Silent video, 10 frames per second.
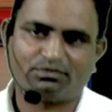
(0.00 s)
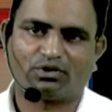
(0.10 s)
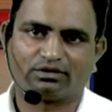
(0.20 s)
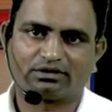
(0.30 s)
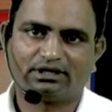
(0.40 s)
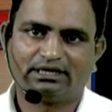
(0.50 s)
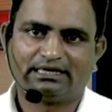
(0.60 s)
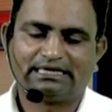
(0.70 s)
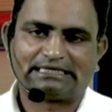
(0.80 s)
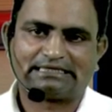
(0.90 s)
on
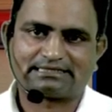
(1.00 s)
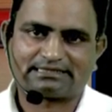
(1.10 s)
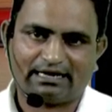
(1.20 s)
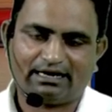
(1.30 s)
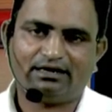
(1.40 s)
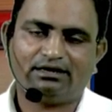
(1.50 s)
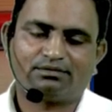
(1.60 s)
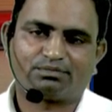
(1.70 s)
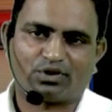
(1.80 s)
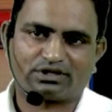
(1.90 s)
the second
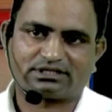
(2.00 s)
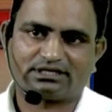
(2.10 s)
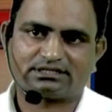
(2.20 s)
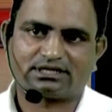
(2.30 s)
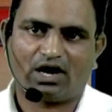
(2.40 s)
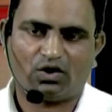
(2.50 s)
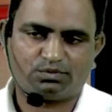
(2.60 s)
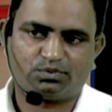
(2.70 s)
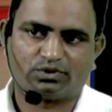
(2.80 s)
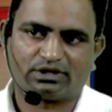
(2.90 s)
process
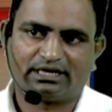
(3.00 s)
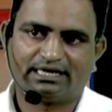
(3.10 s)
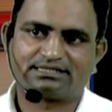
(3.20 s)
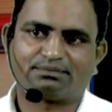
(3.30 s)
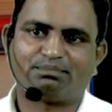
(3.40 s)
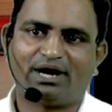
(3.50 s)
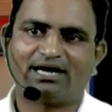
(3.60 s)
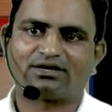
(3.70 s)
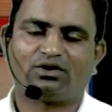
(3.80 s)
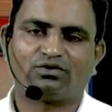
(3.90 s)
output is a
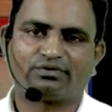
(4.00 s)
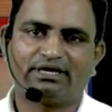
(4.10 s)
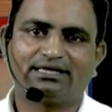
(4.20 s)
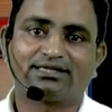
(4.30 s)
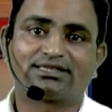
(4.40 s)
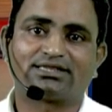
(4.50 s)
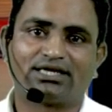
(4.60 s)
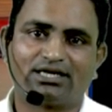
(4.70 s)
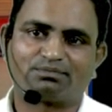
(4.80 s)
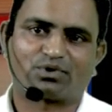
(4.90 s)
part of a
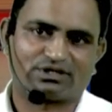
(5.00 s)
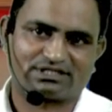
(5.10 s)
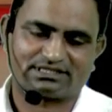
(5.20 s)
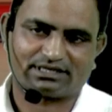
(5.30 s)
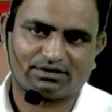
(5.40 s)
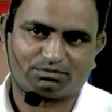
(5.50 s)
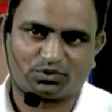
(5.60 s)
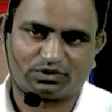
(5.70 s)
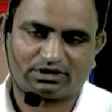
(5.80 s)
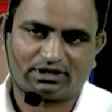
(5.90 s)
third process
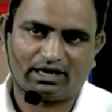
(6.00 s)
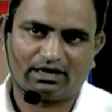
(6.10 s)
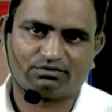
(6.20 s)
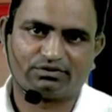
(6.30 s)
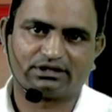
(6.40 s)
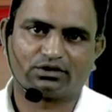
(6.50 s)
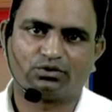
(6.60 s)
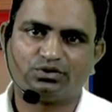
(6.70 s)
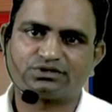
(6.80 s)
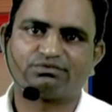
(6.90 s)
input and when the
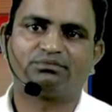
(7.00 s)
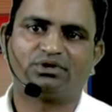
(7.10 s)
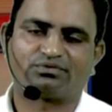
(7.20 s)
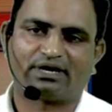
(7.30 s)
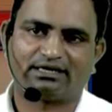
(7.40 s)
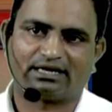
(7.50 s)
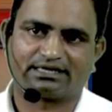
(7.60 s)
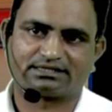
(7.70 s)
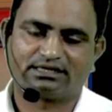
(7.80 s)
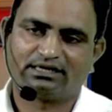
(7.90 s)
goods will be
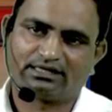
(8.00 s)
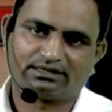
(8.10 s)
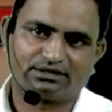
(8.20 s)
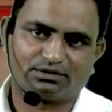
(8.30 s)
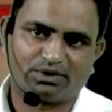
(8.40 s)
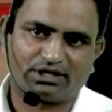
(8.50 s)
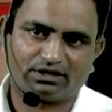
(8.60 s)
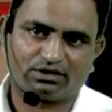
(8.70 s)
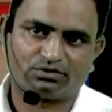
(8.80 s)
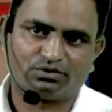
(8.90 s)
finalized then the
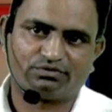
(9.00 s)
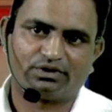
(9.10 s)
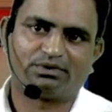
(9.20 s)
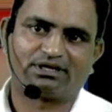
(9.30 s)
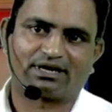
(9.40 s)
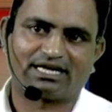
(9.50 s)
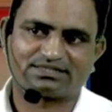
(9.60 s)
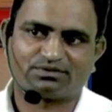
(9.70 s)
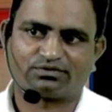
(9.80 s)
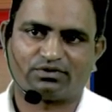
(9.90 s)
particular good will be
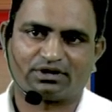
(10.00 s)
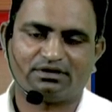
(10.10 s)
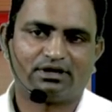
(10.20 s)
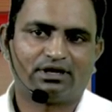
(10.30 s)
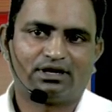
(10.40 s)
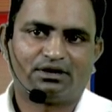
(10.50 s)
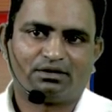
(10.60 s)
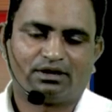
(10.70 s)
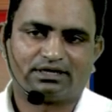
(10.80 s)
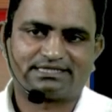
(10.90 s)
transferred for a
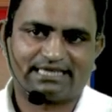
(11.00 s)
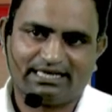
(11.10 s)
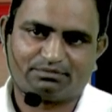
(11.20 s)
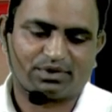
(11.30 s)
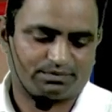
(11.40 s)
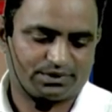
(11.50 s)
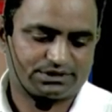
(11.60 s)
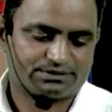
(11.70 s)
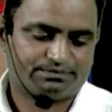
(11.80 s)
selling purpose.